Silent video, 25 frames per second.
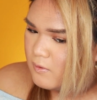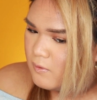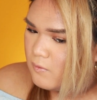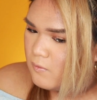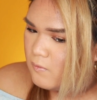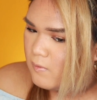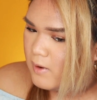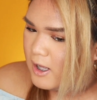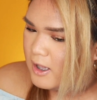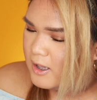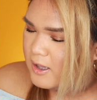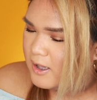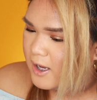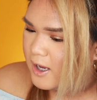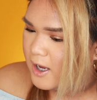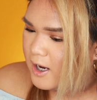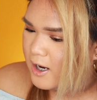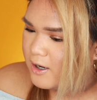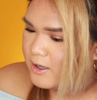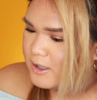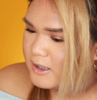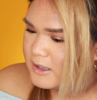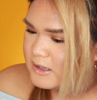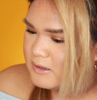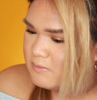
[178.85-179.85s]
while the
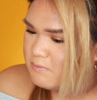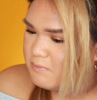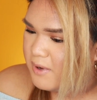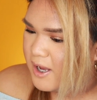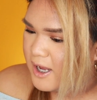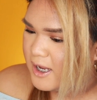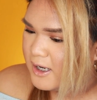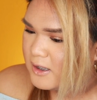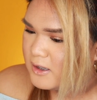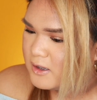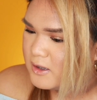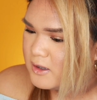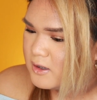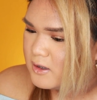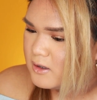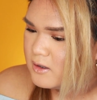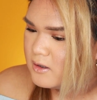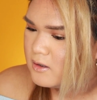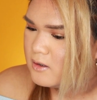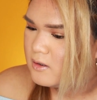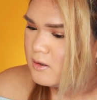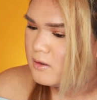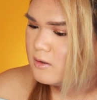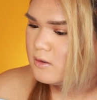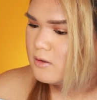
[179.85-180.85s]
hair is bent.
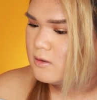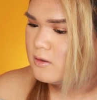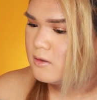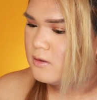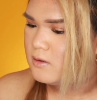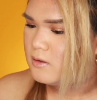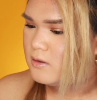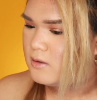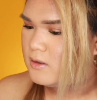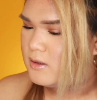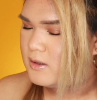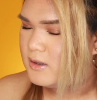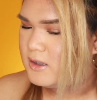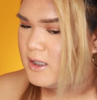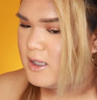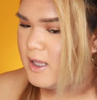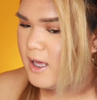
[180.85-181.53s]
See